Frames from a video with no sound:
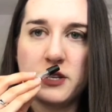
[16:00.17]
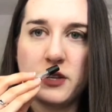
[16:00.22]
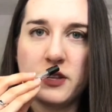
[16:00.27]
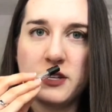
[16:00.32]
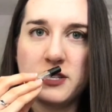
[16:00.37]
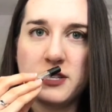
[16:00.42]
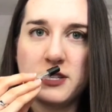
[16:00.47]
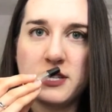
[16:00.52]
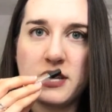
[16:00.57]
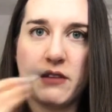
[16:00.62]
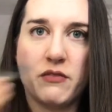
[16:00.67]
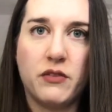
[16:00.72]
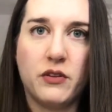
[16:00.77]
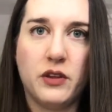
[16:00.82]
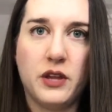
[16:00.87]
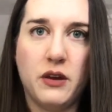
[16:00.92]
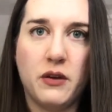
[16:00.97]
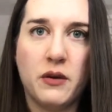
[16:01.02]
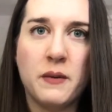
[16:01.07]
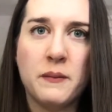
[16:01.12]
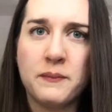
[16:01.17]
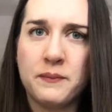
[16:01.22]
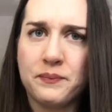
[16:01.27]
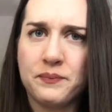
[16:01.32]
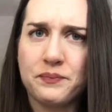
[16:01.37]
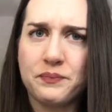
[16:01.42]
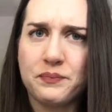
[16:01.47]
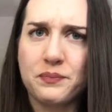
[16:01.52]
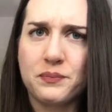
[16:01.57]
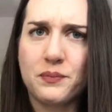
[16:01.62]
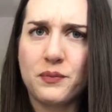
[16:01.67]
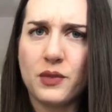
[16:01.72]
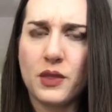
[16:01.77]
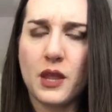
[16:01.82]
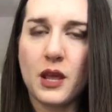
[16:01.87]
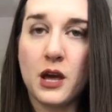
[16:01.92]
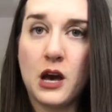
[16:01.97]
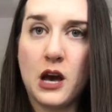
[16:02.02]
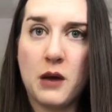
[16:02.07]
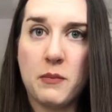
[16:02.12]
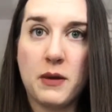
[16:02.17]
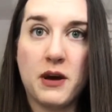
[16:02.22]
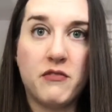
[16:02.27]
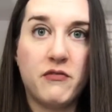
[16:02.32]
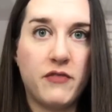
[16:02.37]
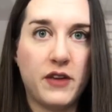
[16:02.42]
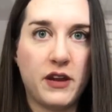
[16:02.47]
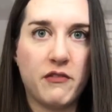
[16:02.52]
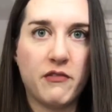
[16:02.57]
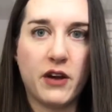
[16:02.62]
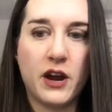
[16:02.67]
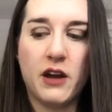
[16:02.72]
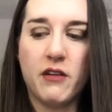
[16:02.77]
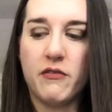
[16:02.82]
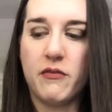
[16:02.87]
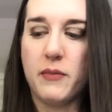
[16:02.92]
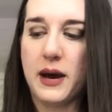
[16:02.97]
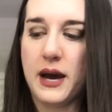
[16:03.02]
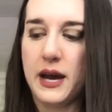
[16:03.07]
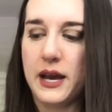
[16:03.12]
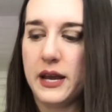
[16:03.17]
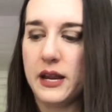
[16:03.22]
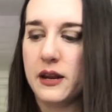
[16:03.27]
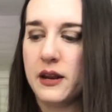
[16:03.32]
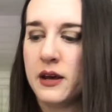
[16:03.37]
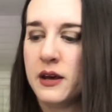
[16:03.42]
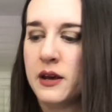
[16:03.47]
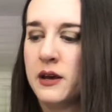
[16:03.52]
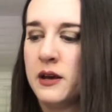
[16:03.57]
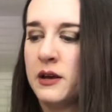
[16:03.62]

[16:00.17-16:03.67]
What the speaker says: So this is definitely a favorite of mine.